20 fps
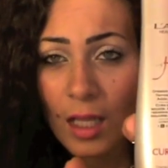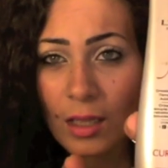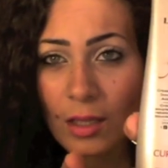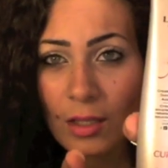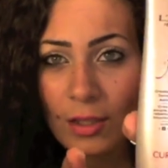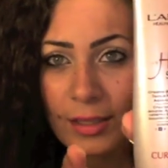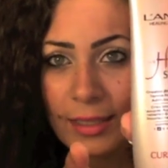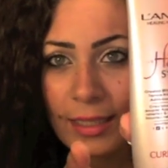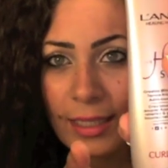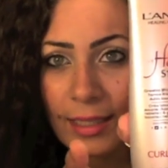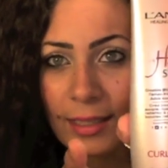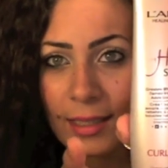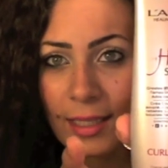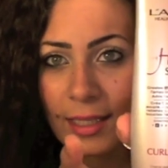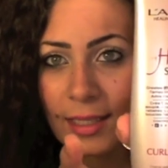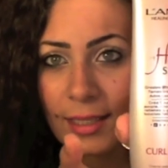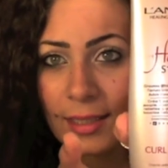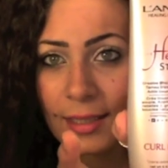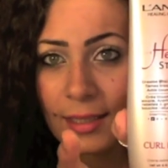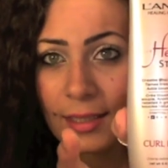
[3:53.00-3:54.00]
looks like
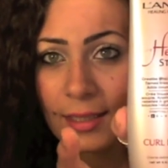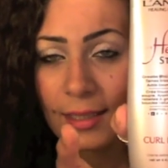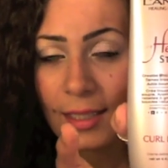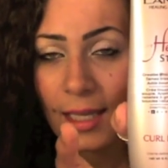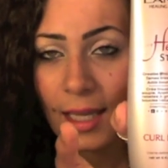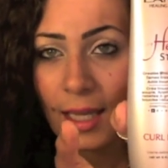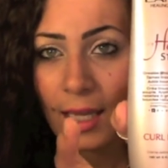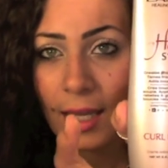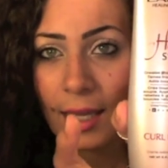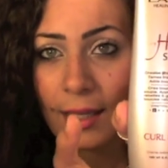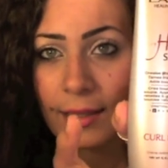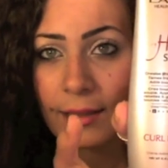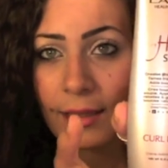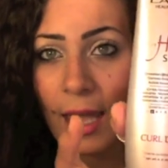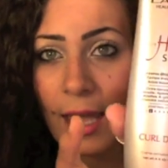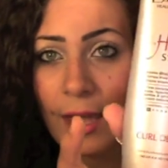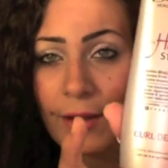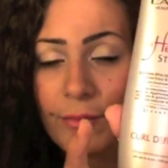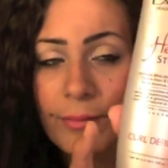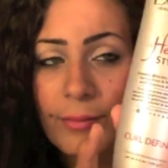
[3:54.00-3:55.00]
this and
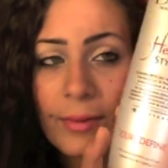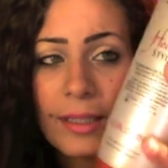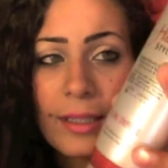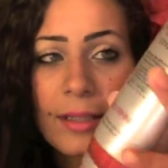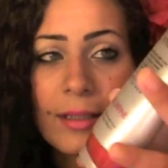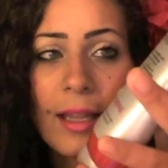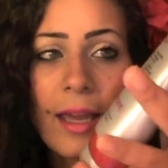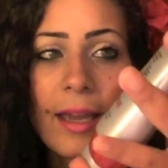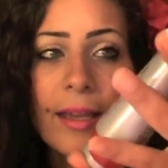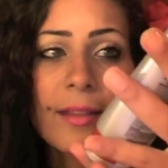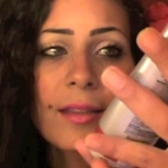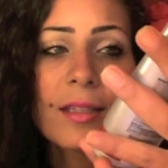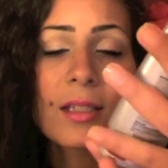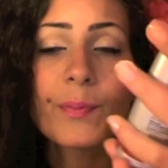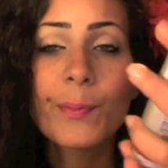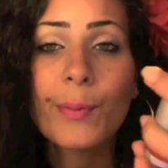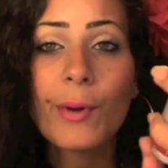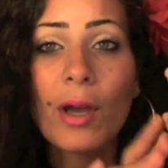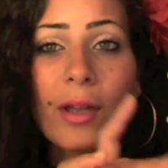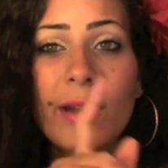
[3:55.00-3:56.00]
I really like
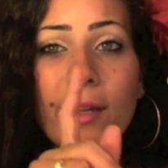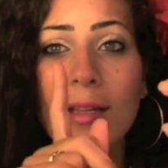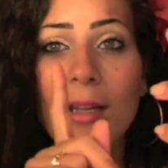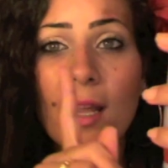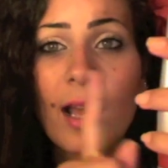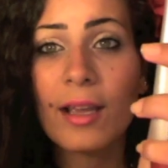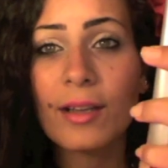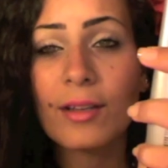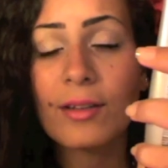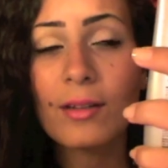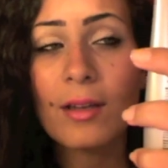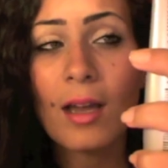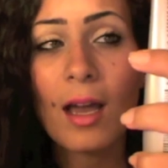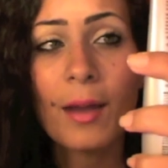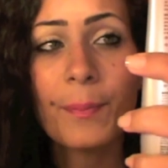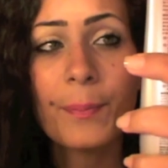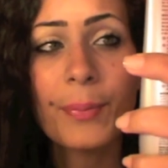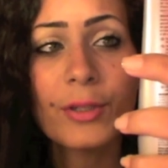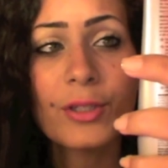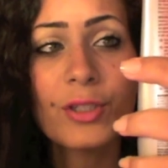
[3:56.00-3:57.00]
this product I,
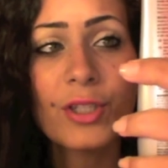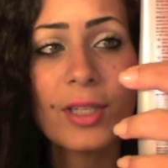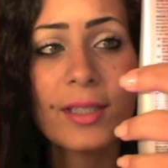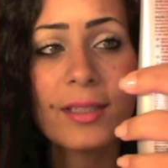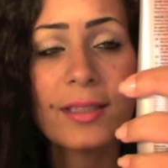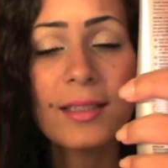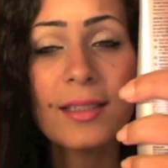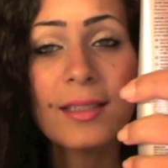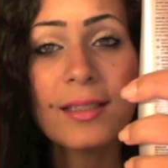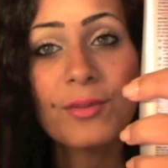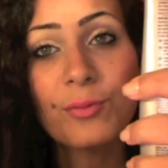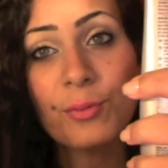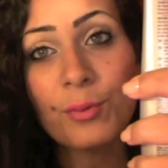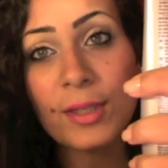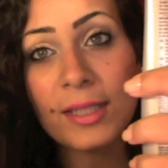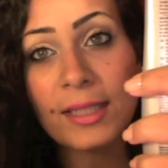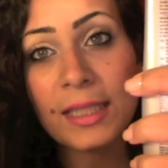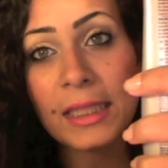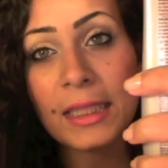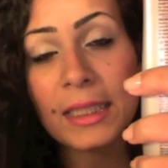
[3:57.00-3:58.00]
I purchased this
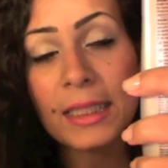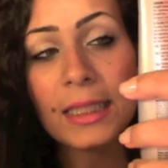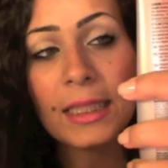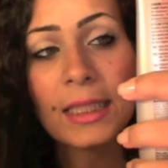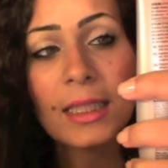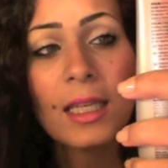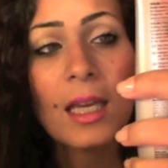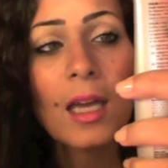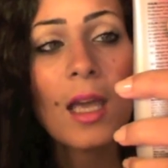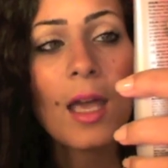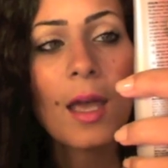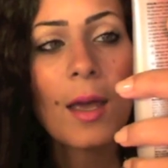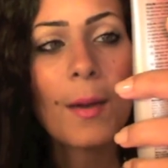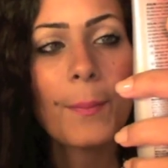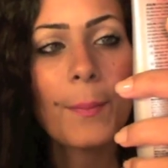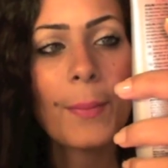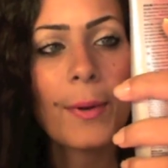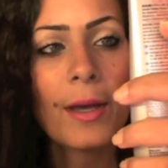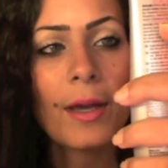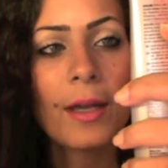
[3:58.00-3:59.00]
recently
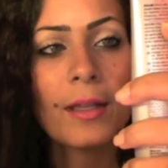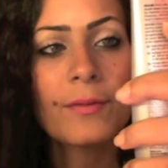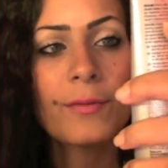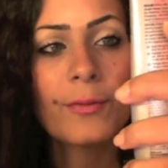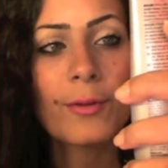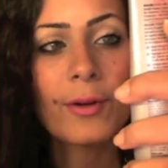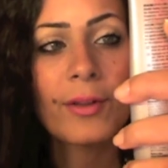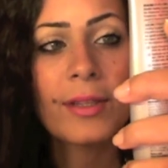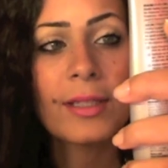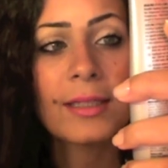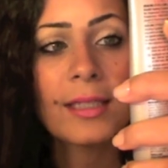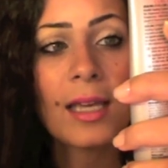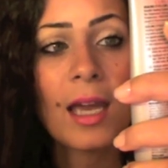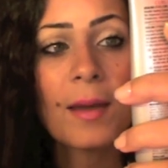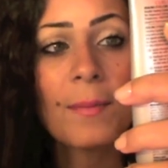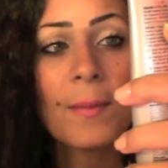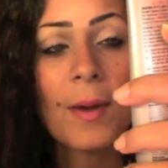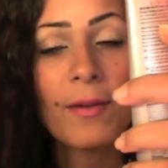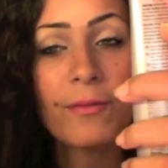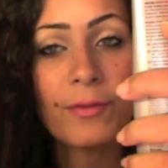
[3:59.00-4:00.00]
but for the
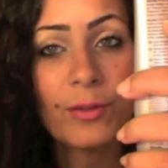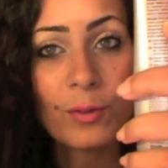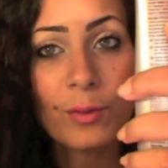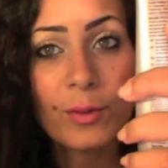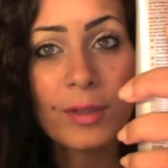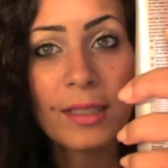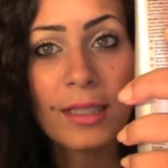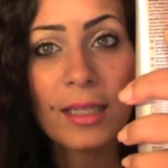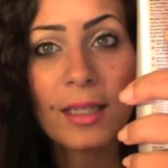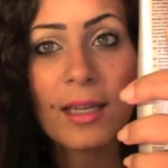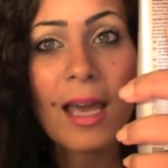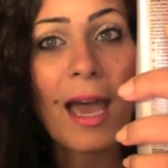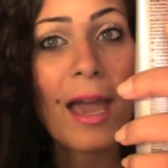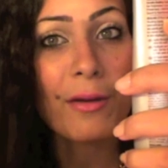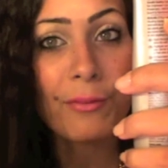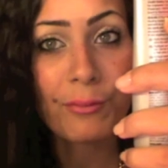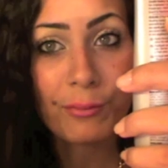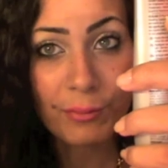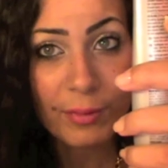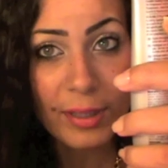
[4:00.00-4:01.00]
time I've used it
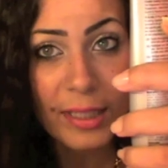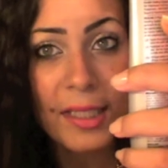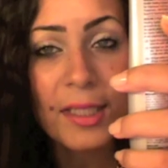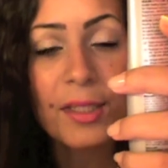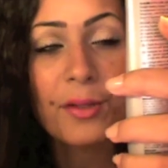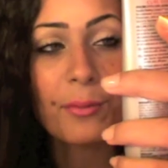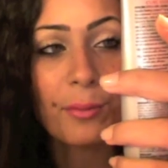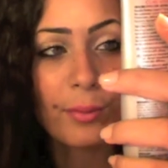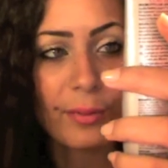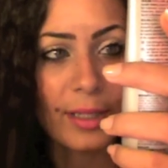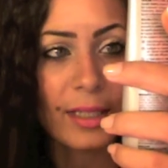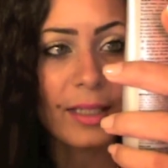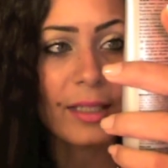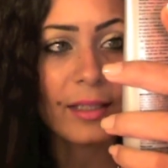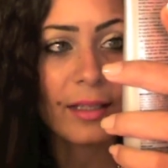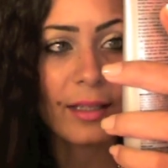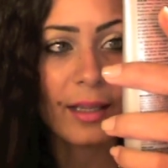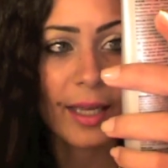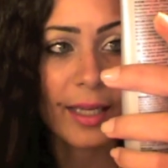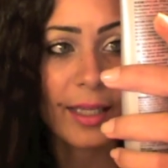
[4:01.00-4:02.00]
really
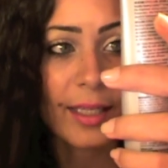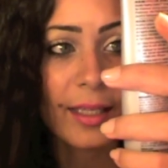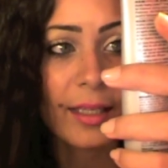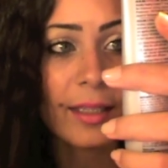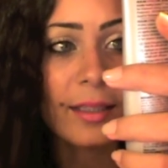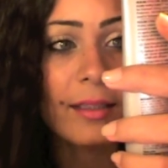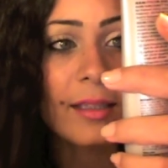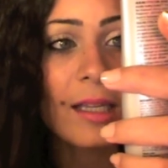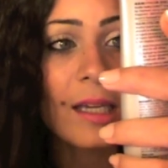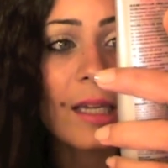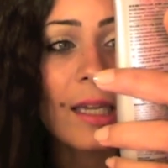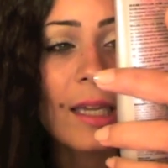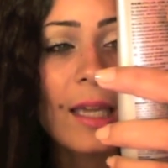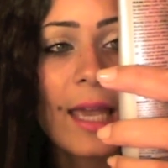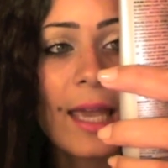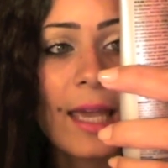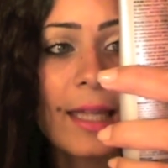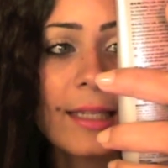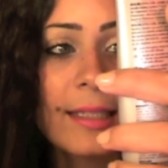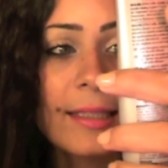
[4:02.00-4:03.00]
really like it
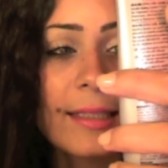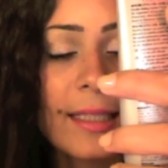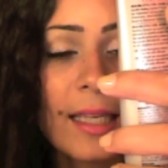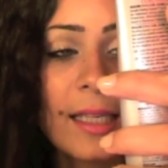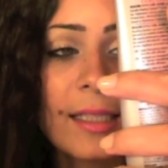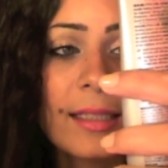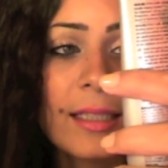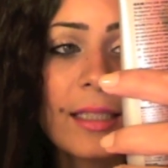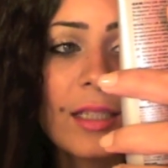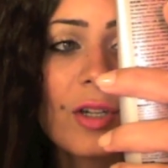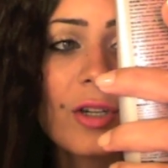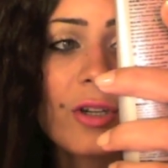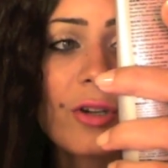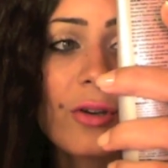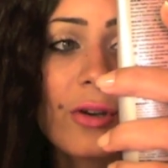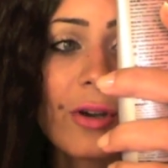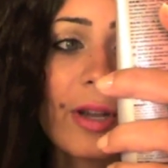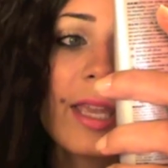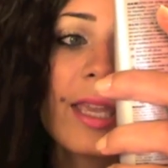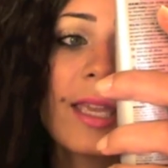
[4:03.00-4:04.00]
and it says here
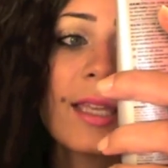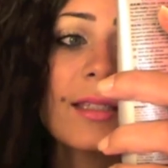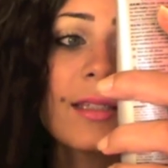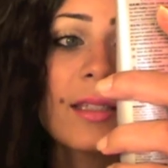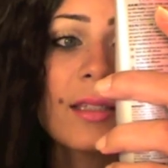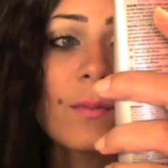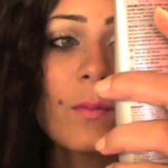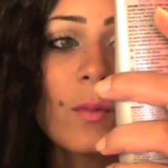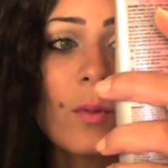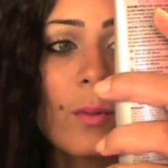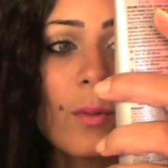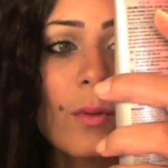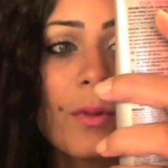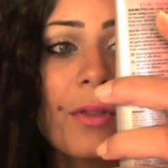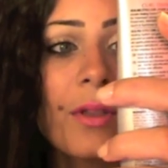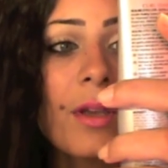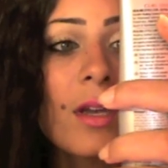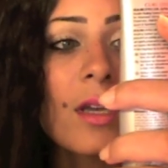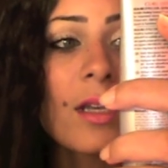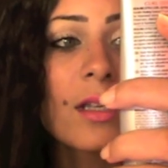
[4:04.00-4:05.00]
create
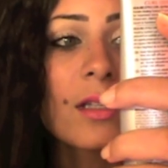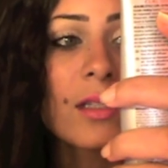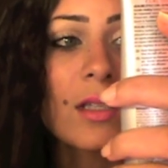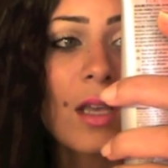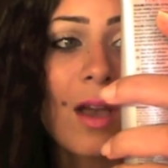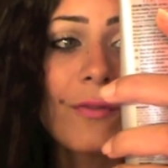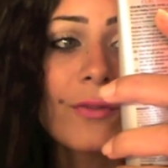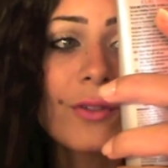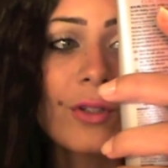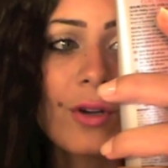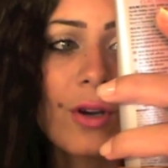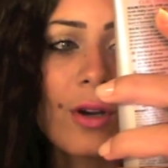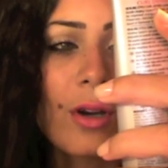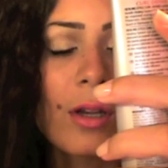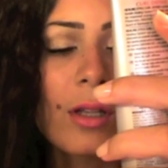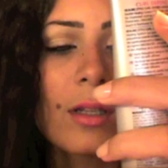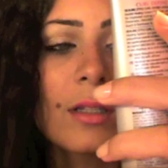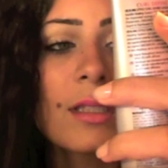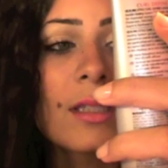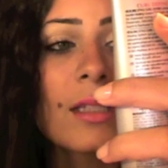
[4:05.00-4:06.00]
smooth soft
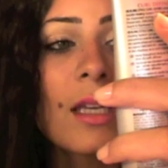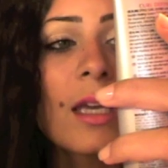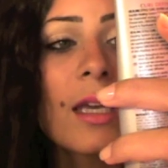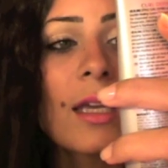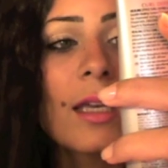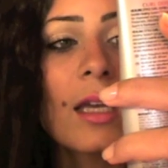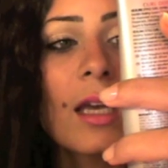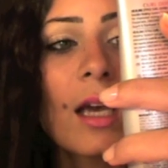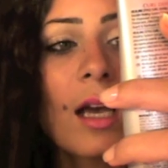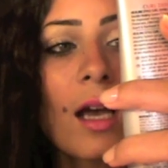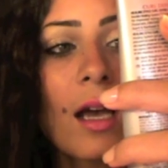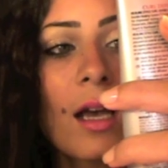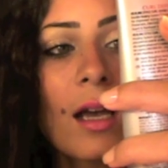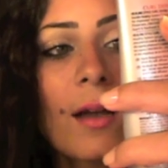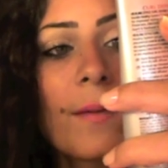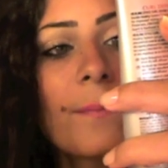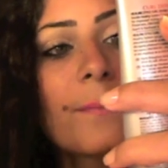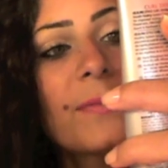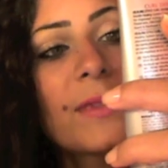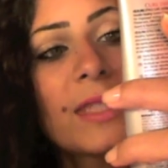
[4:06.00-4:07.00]
curls
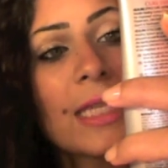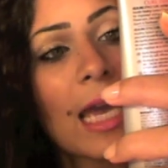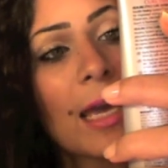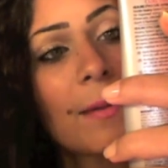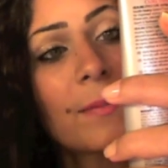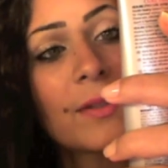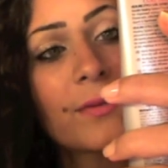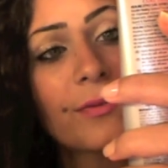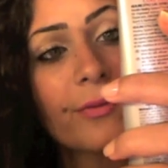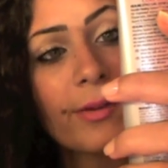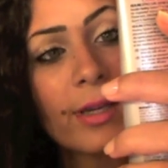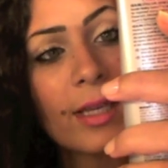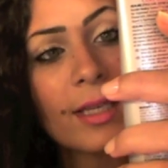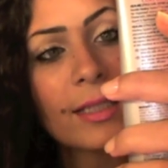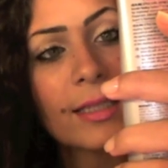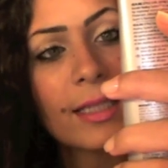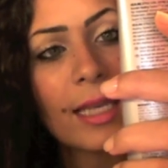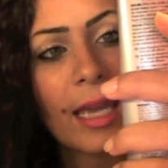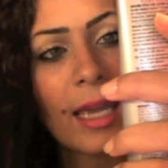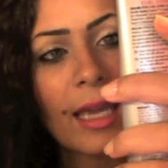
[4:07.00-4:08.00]
um, Tams
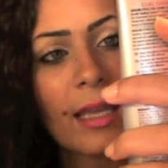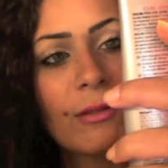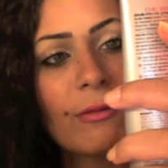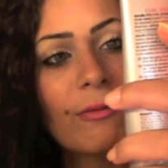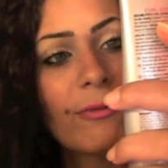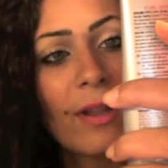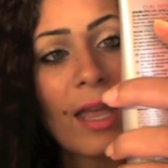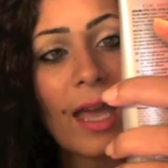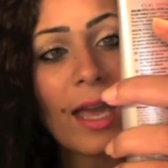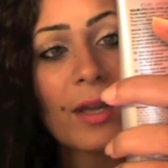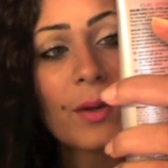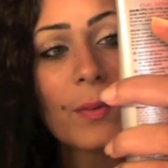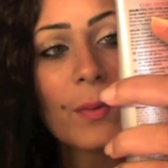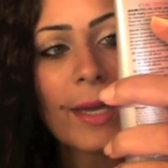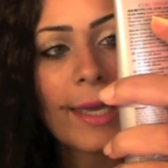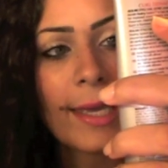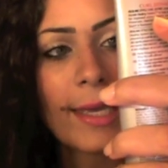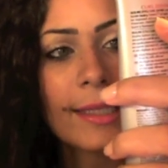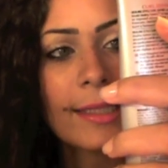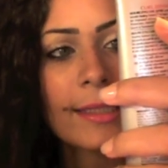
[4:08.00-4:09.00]
frizz and
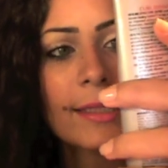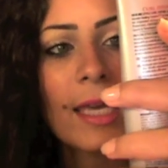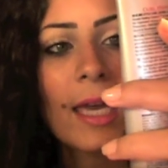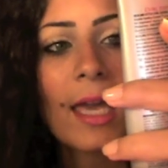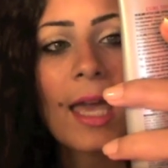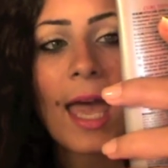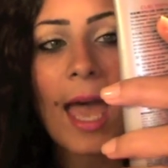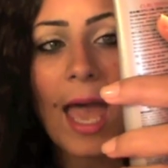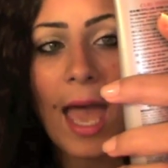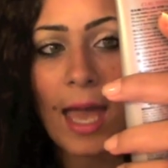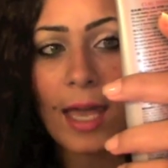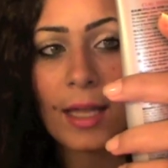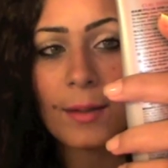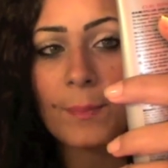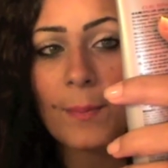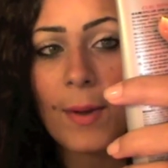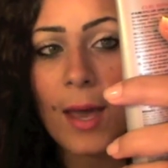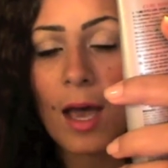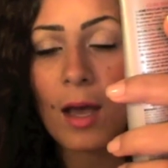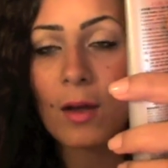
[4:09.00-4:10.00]
flyaways
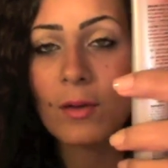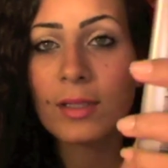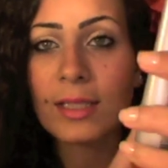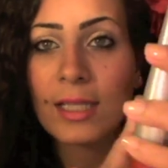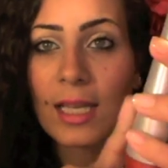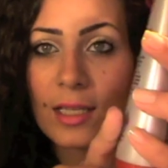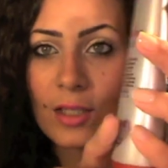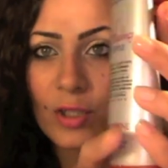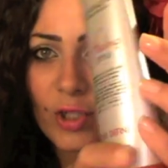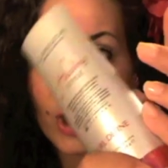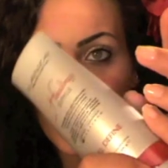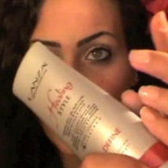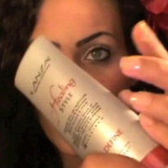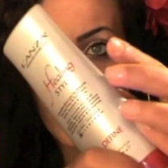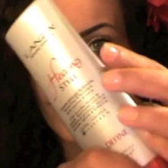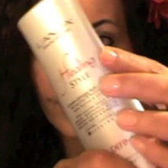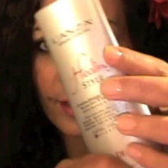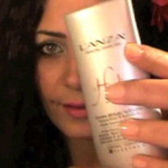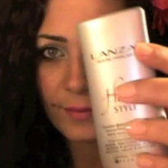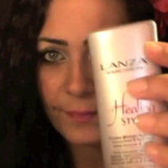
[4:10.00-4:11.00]
add bounce and
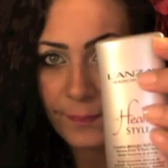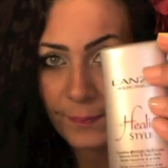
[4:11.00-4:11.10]
shine